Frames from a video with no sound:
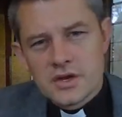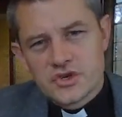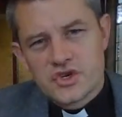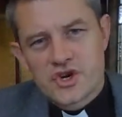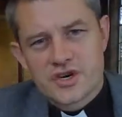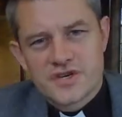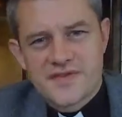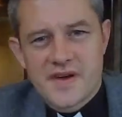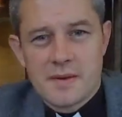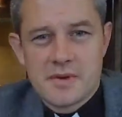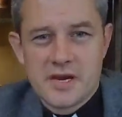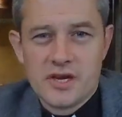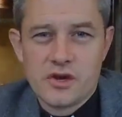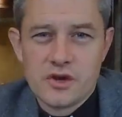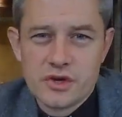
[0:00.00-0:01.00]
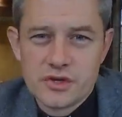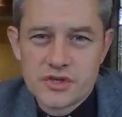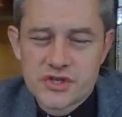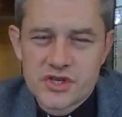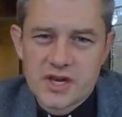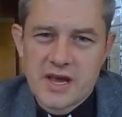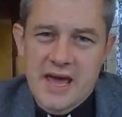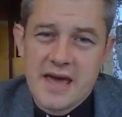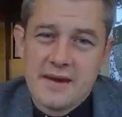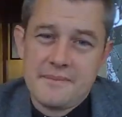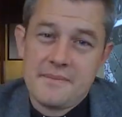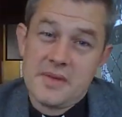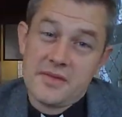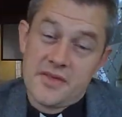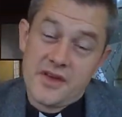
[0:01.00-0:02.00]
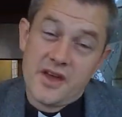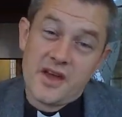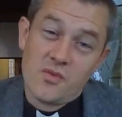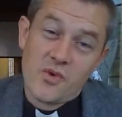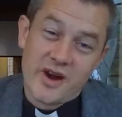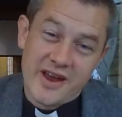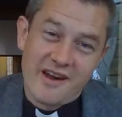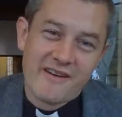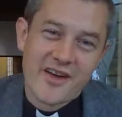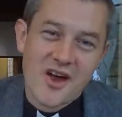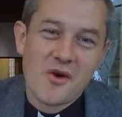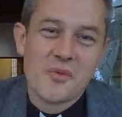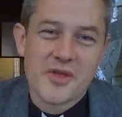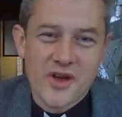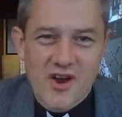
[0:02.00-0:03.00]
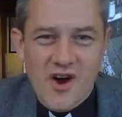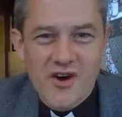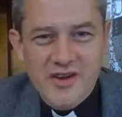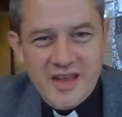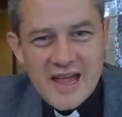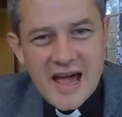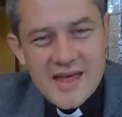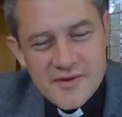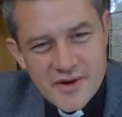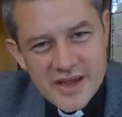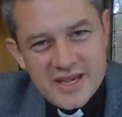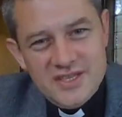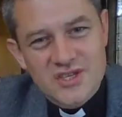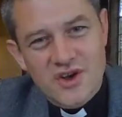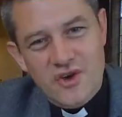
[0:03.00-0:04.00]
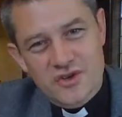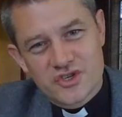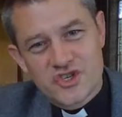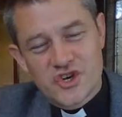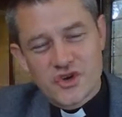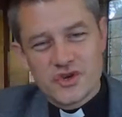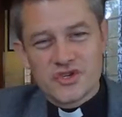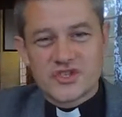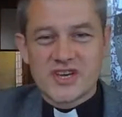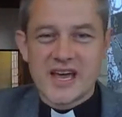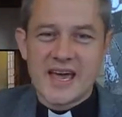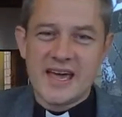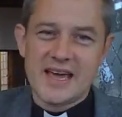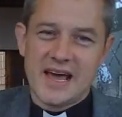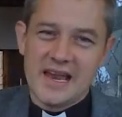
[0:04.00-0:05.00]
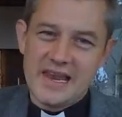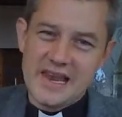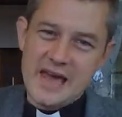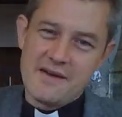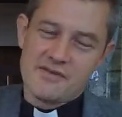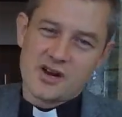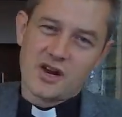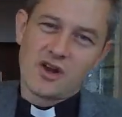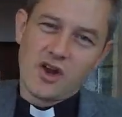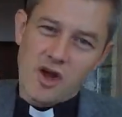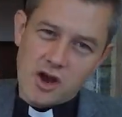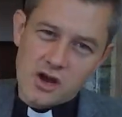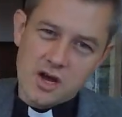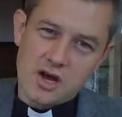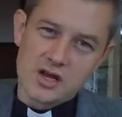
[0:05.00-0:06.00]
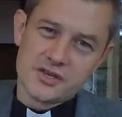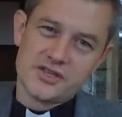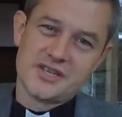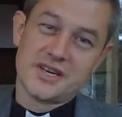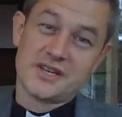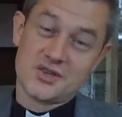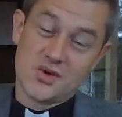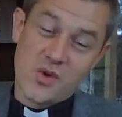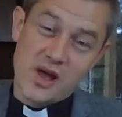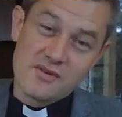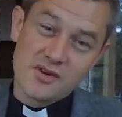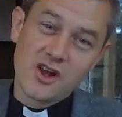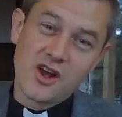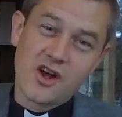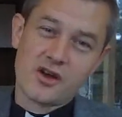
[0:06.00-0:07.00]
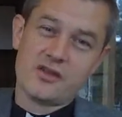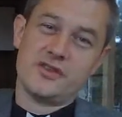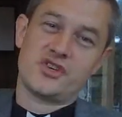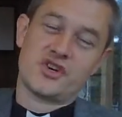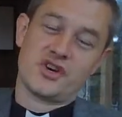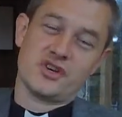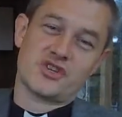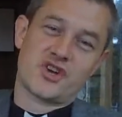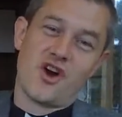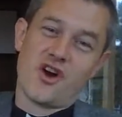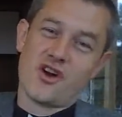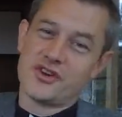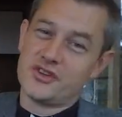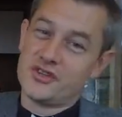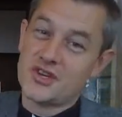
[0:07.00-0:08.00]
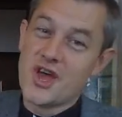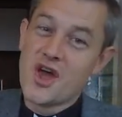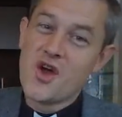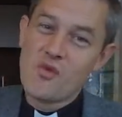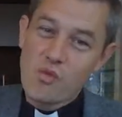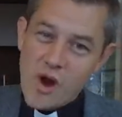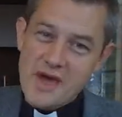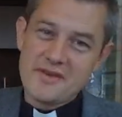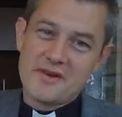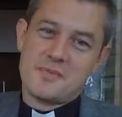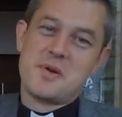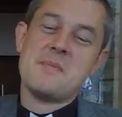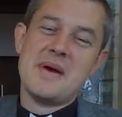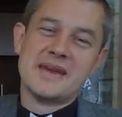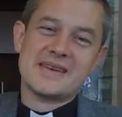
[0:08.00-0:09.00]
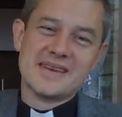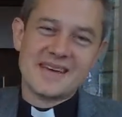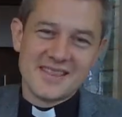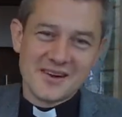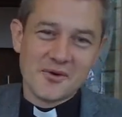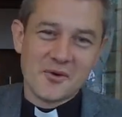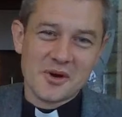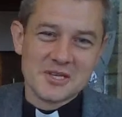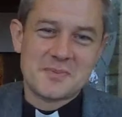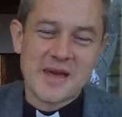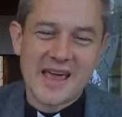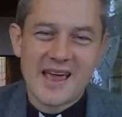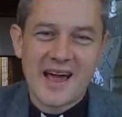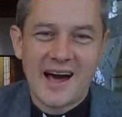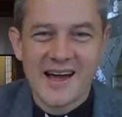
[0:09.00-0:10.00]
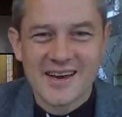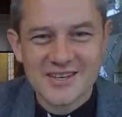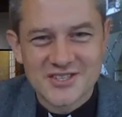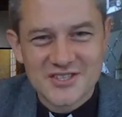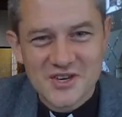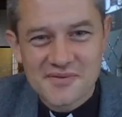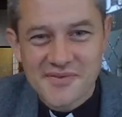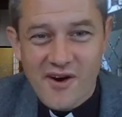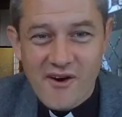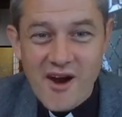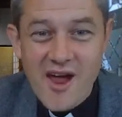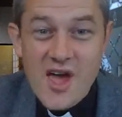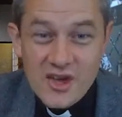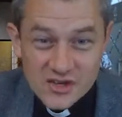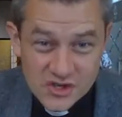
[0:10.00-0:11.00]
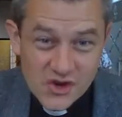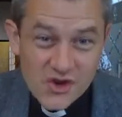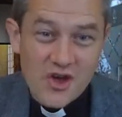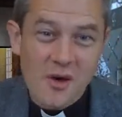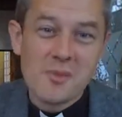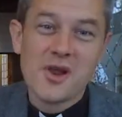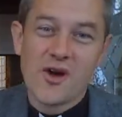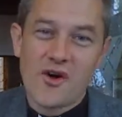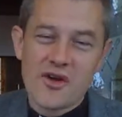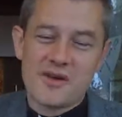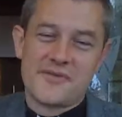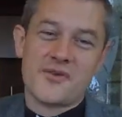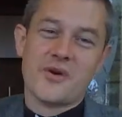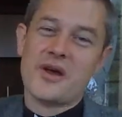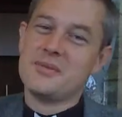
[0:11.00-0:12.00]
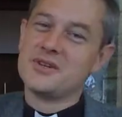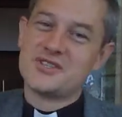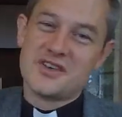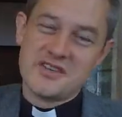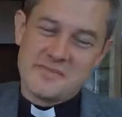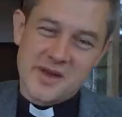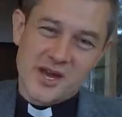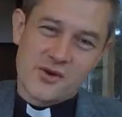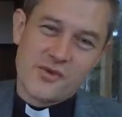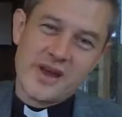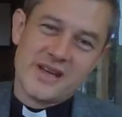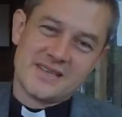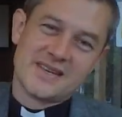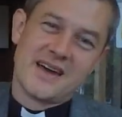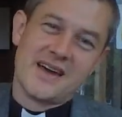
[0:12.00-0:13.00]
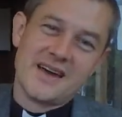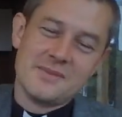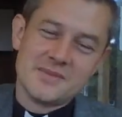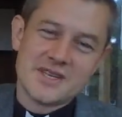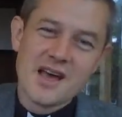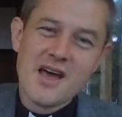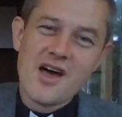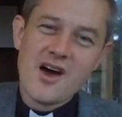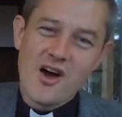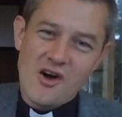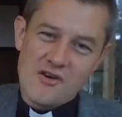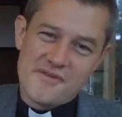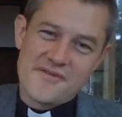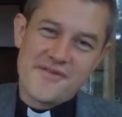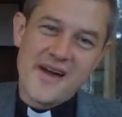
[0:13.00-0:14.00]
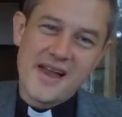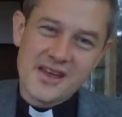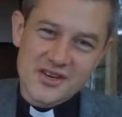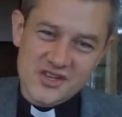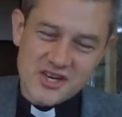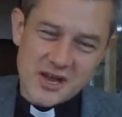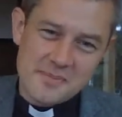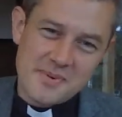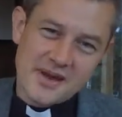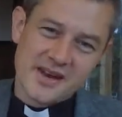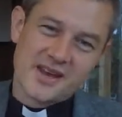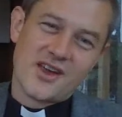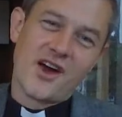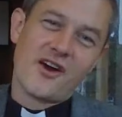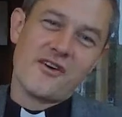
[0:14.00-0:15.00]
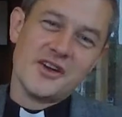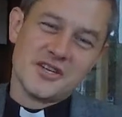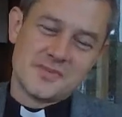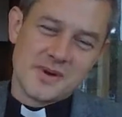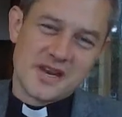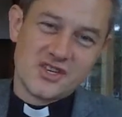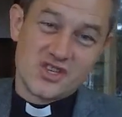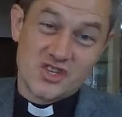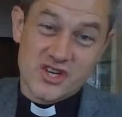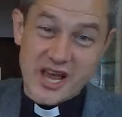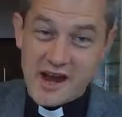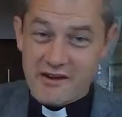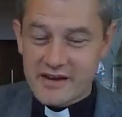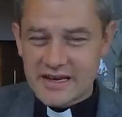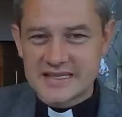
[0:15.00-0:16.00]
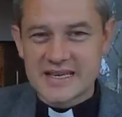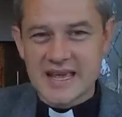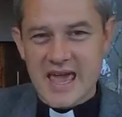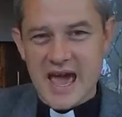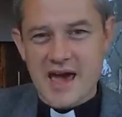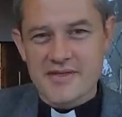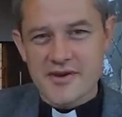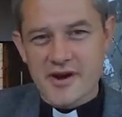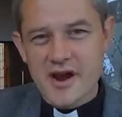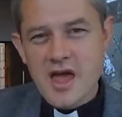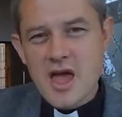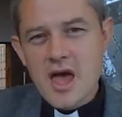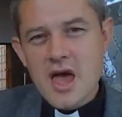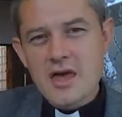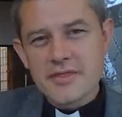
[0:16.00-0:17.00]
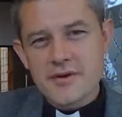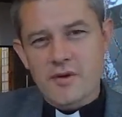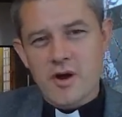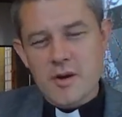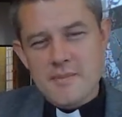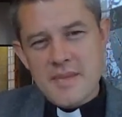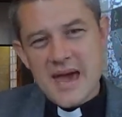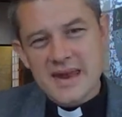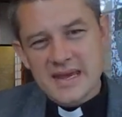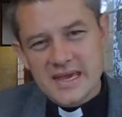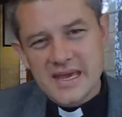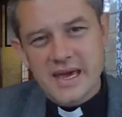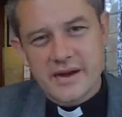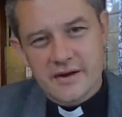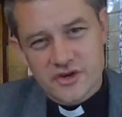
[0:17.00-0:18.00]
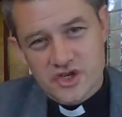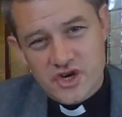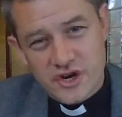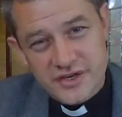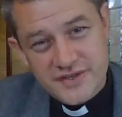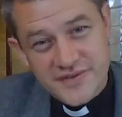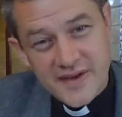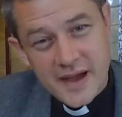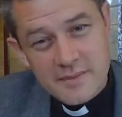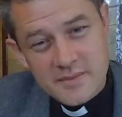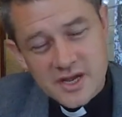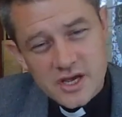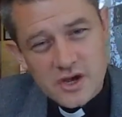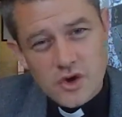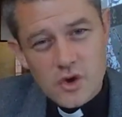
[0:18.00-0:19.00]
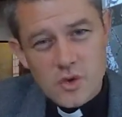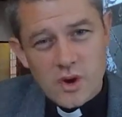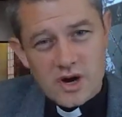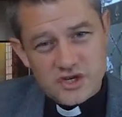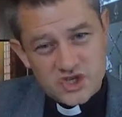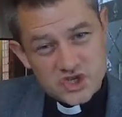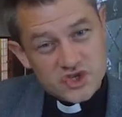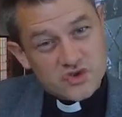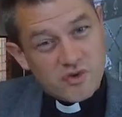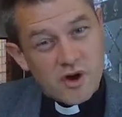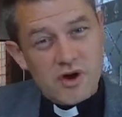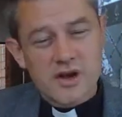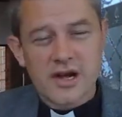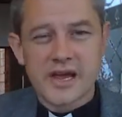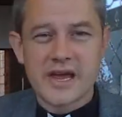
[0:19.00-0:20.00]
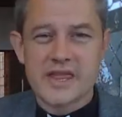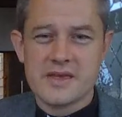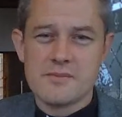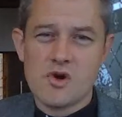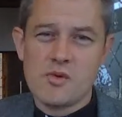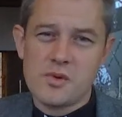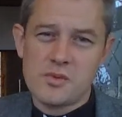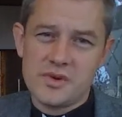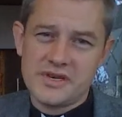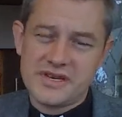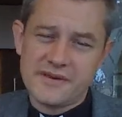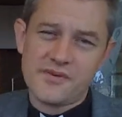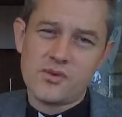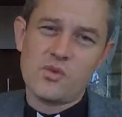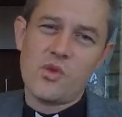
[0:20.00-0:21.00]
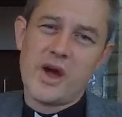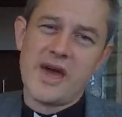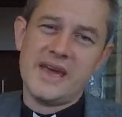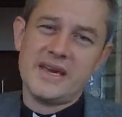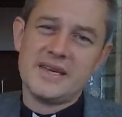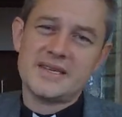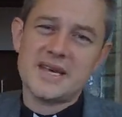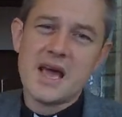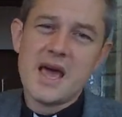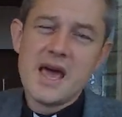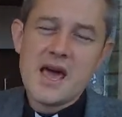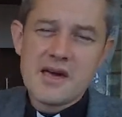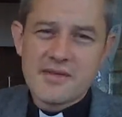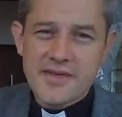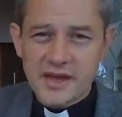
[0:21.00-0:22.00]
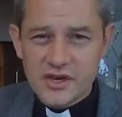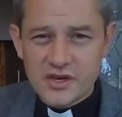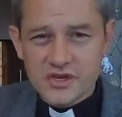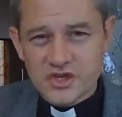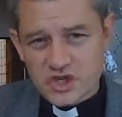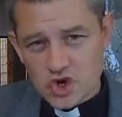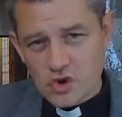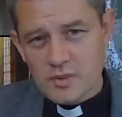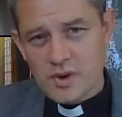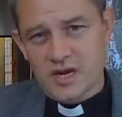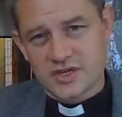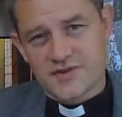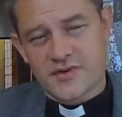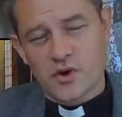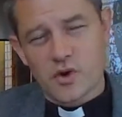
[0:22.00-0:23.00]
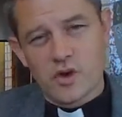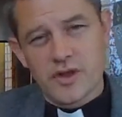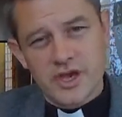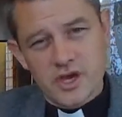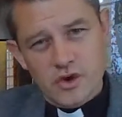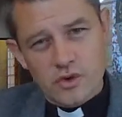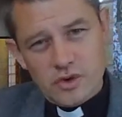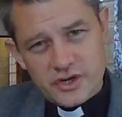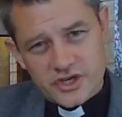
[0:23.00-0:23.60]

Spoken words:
Church Family News. We're carrying on with our garden gatherings on Tuesday, 11 o'clock until 12 o'clock in the church gardens. Weather permitting, the Lord has been kind so far. Do come along if you're able to. They've been great times of fellowship and encouragement and sharing together. There are many in our church family who are struggling at the moment with different ways. Thank you so much for all that you're